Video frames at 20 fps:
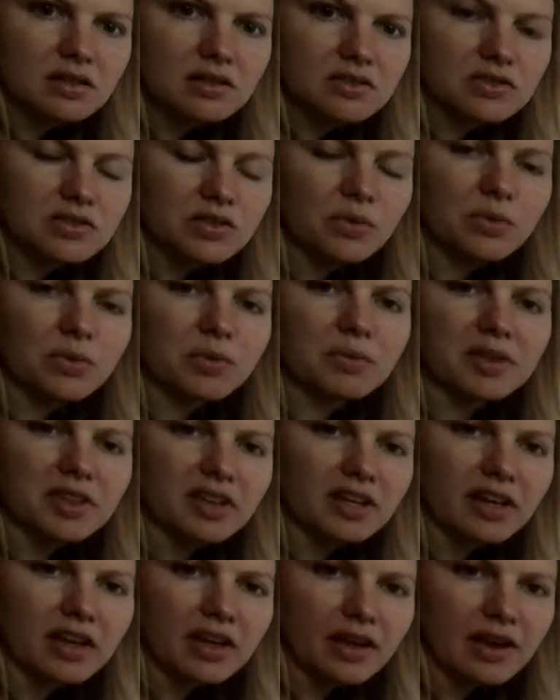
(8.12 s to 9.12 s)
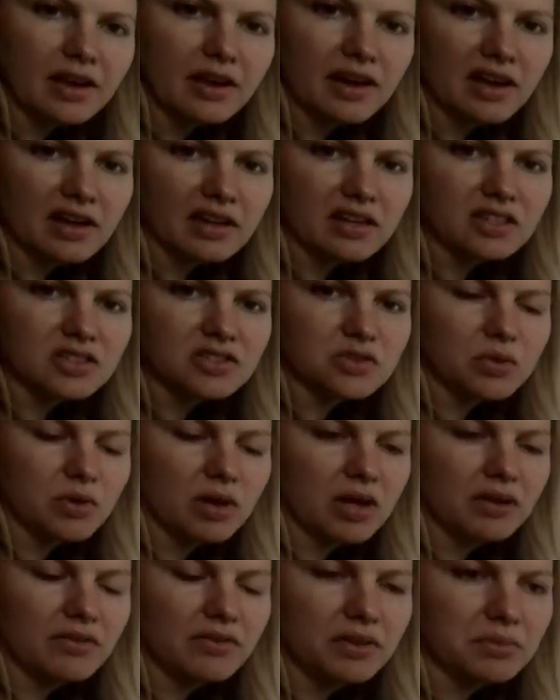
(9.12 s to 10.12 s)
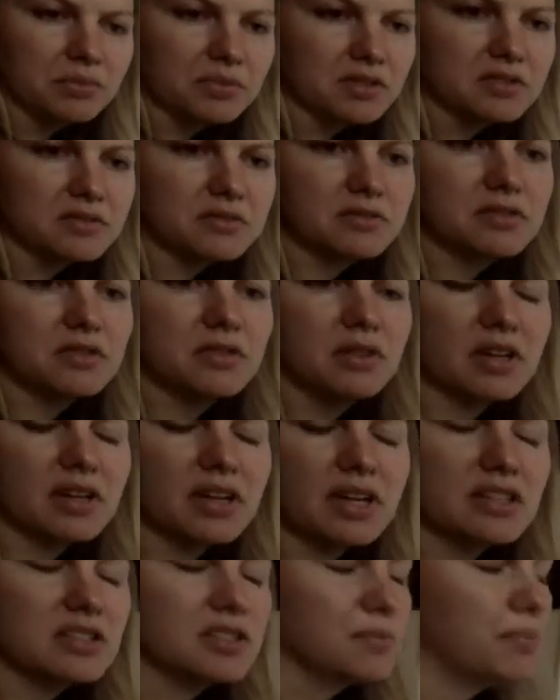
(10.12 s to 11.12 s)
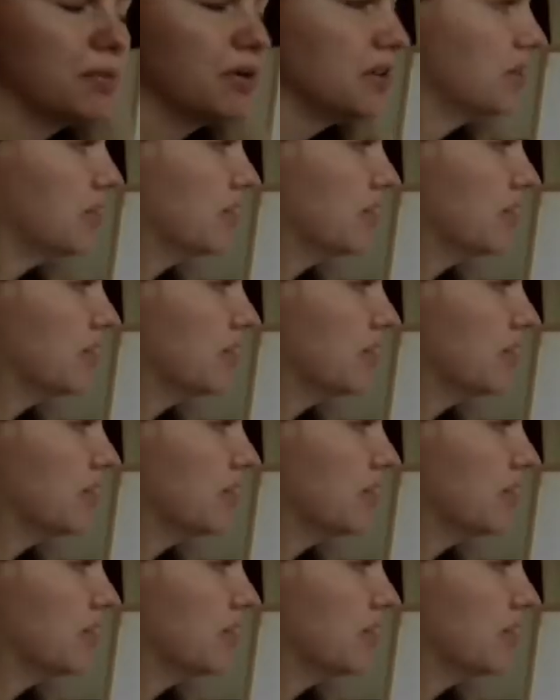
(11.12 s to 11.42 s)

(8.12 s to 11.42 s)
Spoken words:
So we're looking at 9-12 and we're looking to put